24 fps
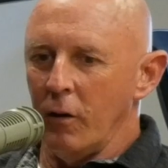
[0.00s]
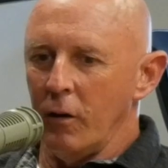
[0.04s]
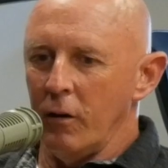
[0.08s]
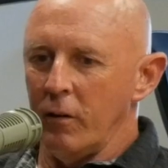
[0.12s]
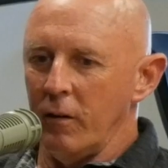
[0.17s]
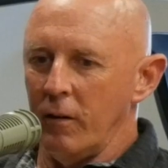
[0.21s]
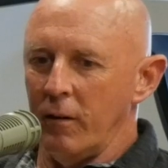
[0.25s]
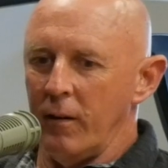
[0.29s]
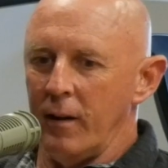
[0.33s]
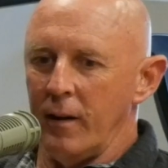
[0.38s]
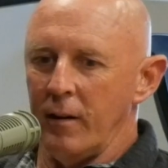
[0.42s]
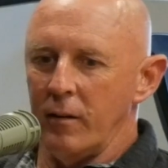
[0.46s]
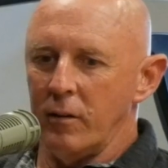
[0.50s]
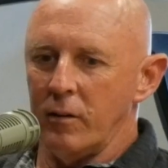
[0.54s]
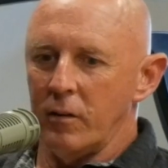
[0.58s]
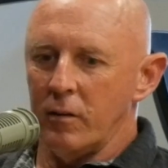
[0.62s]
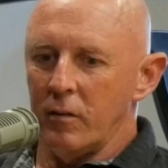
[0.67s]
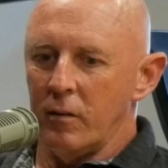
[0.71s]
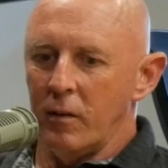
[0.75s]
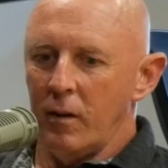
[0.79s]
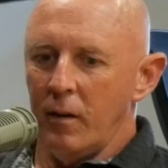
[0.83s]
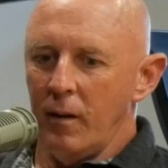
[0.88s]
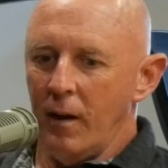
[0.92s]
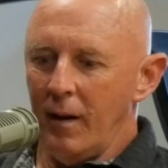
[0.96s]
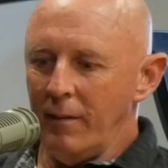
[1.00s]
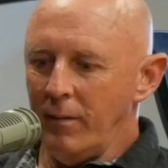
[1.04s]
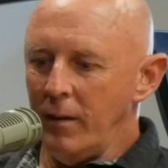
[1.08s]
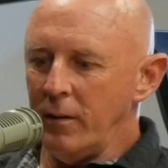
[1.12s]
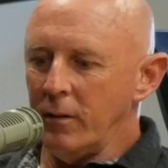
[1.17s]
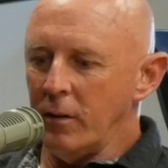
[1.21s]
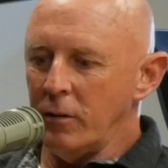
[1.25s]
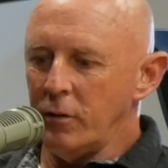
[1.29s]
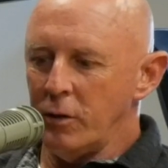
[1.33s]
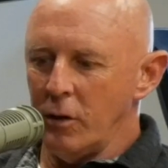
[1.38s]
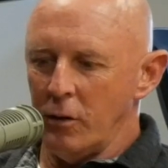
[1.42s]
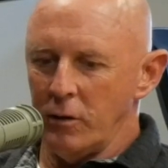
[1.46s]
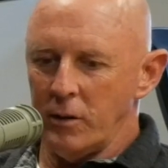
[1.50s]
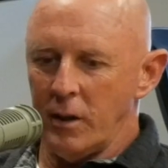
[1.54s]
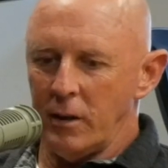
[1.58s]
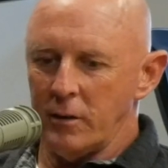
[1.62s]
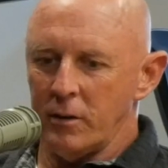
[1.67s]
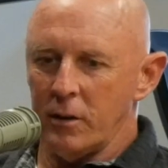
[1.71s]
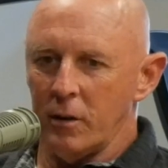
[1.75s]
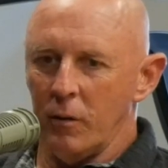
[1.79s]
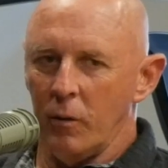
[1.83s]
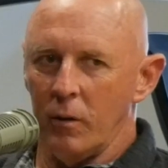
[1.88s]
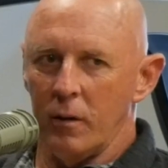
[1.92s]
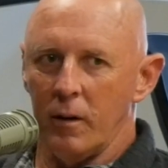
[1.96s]
to this, I think the church has to
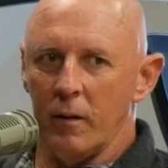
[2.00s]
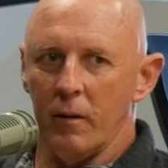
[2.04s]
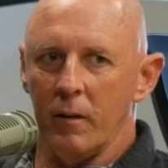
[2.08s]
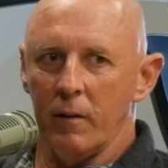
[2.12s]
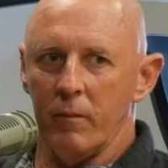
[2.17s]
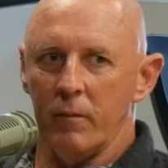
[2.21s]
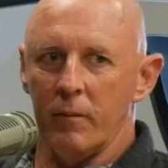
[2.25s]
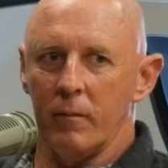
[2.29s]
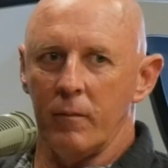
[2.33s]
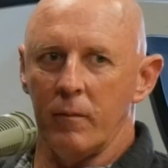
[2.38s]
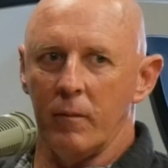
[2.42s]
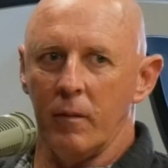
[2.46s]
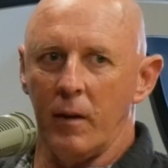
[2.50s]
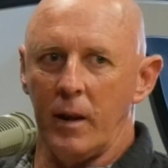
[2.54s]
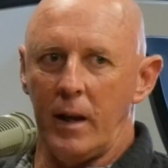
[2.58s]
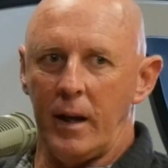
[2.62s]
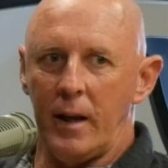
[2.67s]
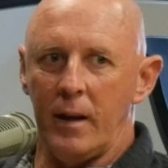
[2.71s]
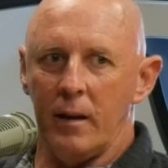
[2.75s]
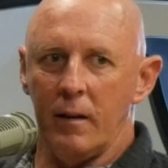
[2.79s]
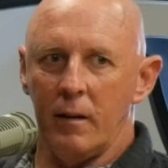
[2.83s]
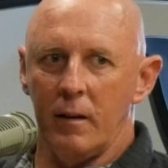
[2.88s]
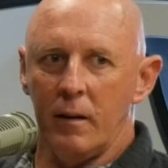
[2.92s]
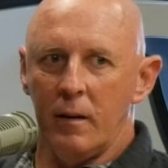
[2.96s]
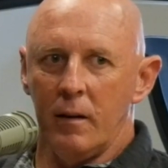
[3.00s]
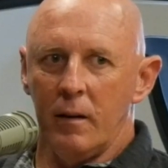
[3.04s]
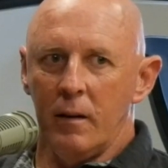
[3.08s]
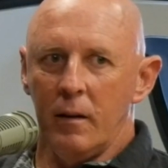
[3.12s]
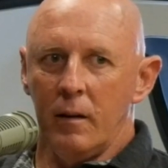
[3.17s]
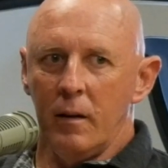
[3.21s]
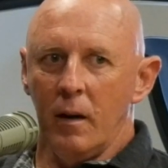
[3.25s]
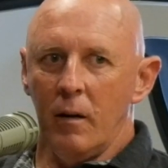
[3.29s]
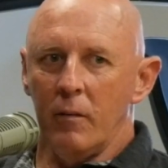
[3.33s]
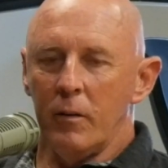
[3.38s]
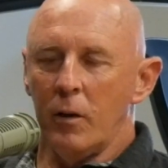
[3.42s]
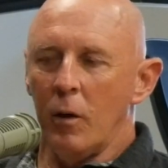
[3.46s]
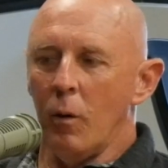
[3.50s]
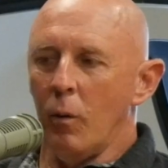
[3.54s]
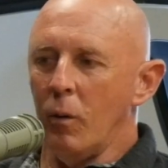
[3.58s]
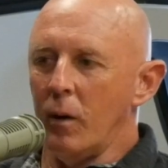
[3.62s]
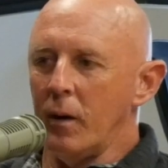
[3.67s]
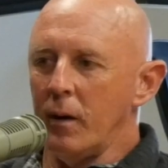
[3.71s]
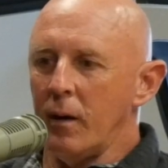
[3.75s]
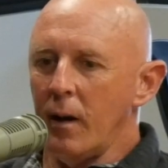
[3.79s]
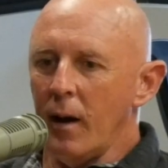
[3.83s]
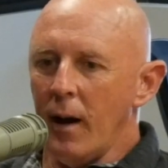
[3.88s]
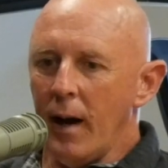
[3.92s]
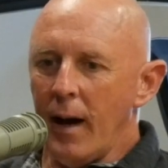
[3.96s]
go on the lead of
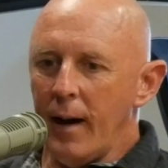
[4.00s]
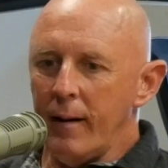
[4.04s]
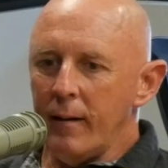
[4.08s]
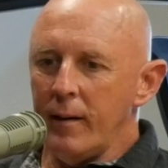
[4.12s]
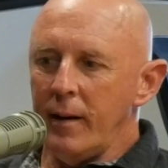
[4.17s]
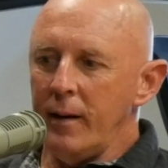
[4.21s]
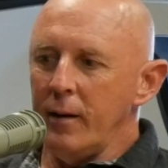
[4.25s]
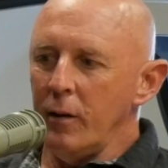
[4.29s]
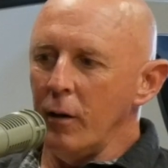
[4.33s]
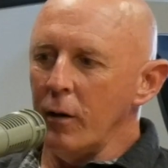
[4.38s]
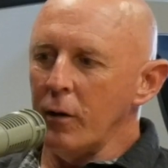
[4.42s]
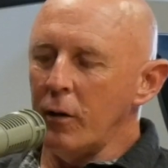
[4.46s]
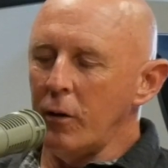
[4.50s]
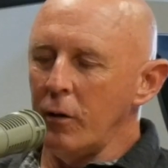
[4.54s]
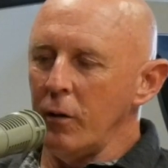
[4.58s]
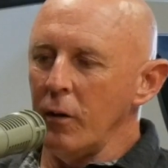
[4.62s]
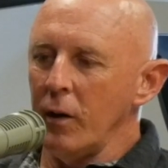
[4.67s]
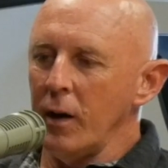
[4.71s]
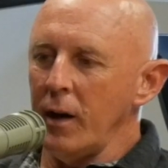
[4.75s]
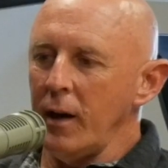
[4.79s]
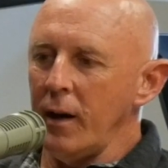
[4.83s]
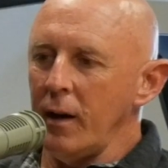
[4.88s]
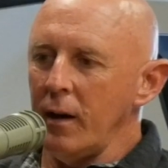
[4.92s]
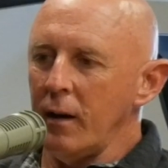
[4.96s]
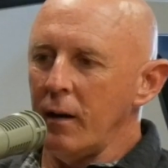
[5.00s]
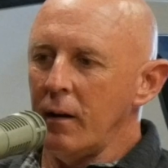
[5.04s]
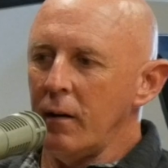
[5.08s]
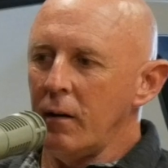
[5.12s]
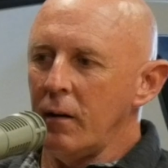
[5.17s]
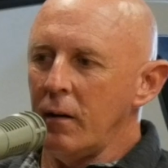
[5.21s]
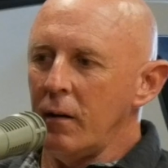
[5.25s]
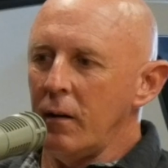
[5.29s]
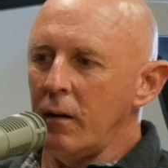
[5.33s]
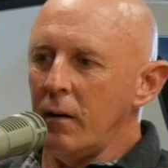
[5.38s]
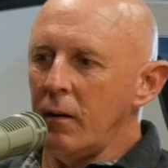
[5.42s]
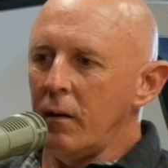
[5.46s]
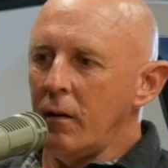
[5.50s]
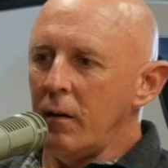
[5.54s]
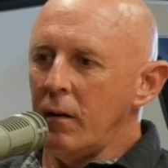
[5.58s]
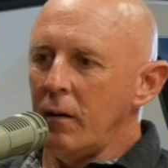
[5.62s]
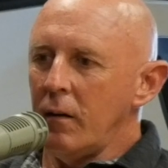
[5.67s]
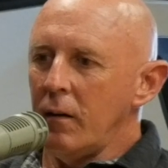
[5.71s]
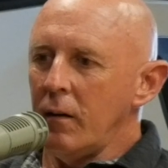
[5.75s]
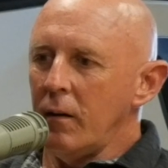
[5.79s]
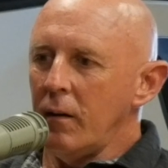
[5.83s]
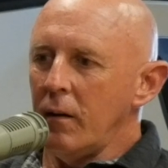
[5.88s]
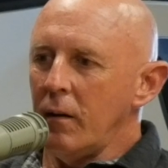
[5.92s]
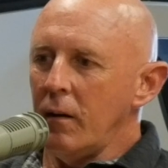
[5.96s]
going, I need to agree.
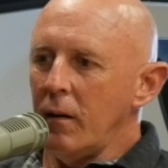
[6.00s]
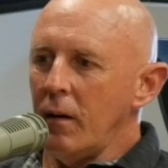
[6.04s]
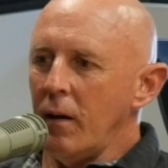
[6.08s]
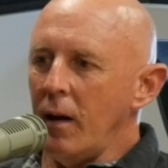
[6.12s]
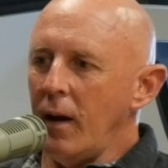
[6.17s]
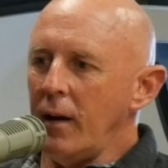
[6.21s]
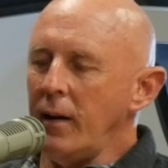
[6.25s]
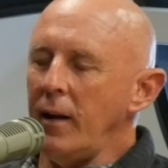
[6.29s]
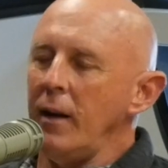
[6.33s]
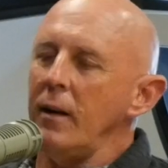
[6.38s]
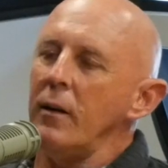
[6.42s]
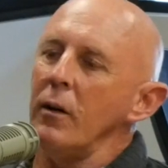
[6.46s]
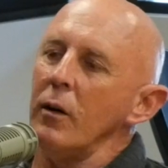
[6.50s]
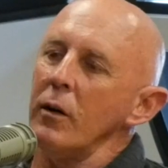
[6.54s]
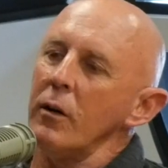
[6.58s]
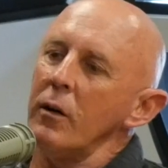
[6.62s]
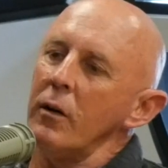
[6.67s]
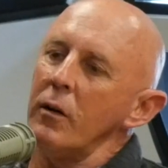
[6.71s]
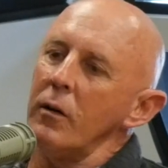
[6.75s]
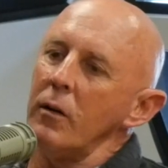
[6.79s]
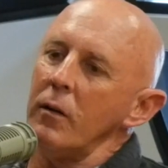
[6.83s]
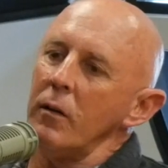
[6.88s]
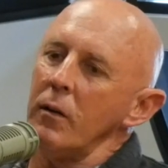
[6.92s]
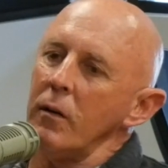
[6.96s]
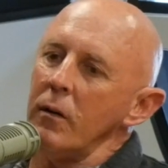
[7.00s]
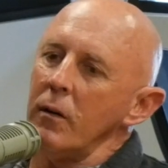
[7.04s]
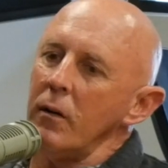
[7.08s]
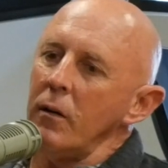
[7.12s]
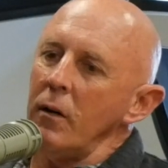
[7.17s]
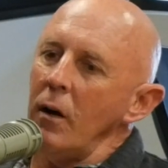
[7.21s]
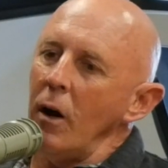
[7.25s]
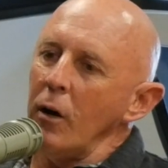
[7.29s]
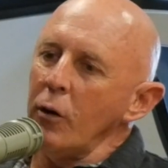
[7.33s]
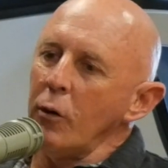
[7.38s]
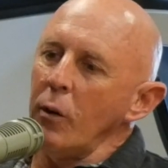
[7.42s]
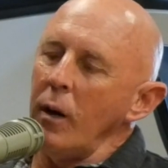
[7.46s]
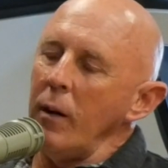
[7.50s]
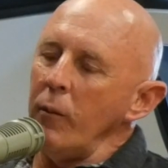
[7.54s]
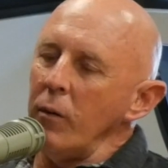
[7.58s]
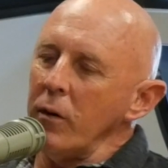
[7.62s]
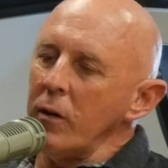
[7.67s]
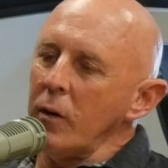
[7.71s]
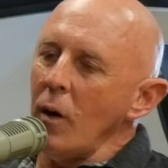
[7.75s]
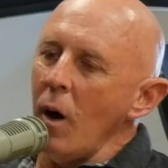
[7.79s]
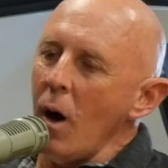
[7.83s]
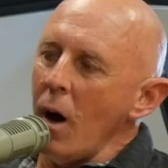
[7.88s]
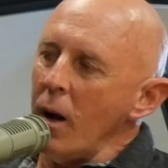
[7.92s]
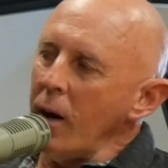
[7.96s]
I need to agree with
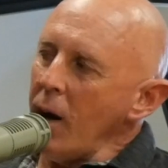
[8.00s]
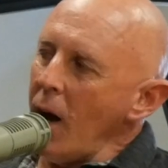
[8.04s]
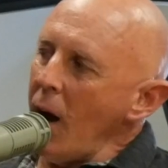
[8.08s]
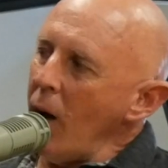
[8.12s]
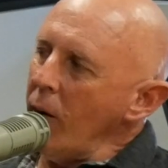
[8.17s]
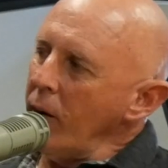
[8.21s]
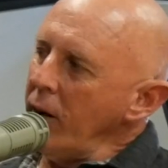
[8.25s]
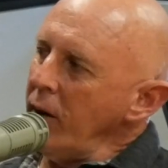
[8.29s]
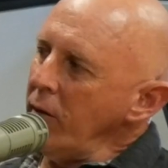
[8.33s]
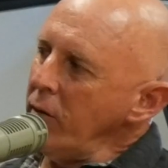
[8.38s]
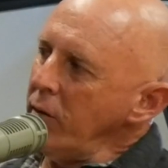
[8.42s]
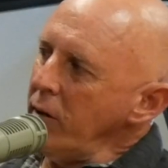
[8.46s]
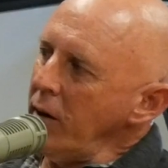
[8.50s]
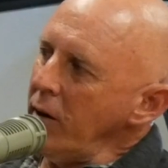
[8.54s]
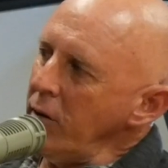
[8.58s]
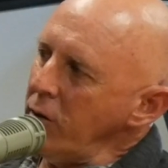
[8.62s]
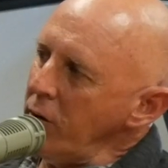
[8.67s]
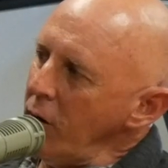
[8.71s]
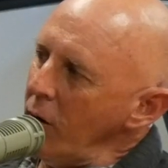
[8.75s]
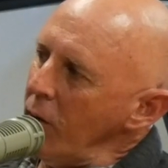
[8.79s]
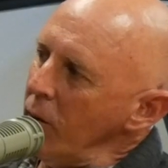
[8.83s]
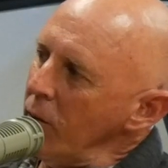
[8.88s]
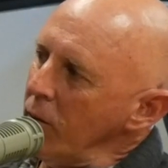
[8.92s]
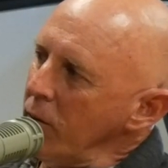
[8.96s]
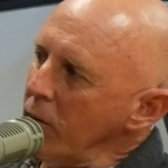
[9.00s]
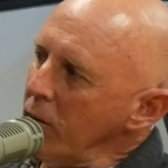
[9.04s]
God how he sees you.